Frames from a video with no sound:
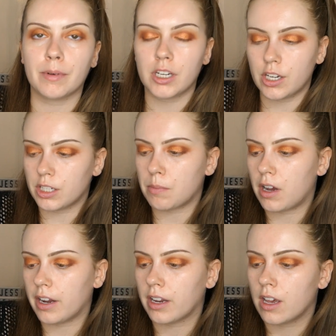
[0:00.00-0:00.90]
I'm going to use
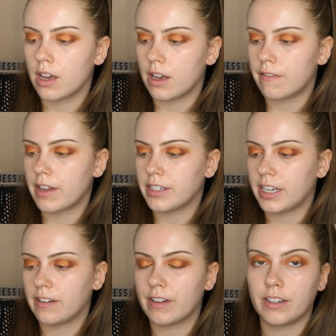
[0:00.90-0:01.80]
my
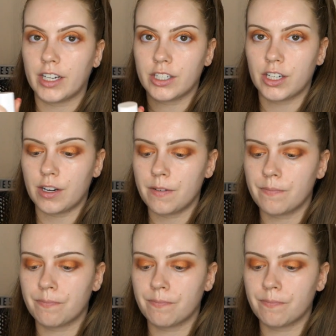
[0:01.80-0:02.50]
Fenty foundation.